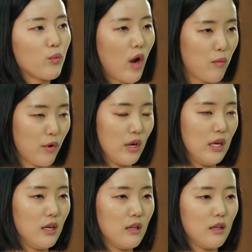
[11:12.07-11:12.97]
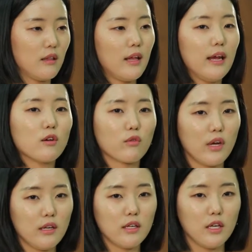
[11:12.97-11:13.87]
property that they
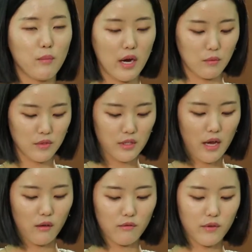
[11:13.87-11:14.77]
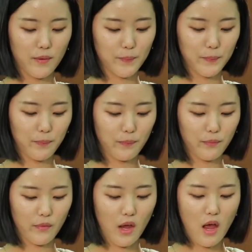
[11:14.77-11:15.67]
created by themselves.
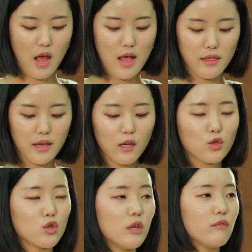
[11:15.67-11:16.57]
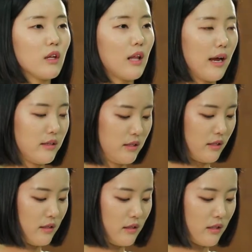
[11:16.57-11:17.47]
They achieved the
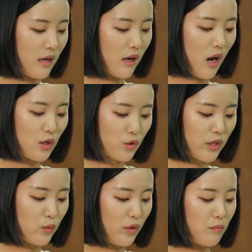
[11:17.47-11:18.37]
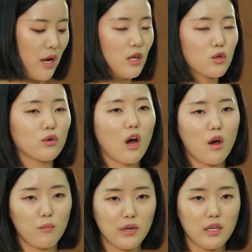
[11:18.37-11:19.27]
license contract with major
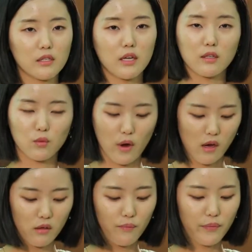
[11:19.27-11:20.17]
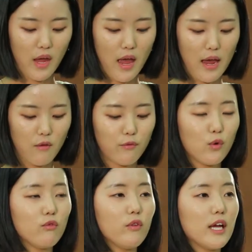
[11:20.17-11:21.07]
companies as well, and
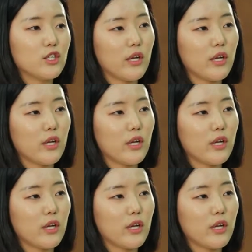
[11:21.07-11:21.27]
full-fledged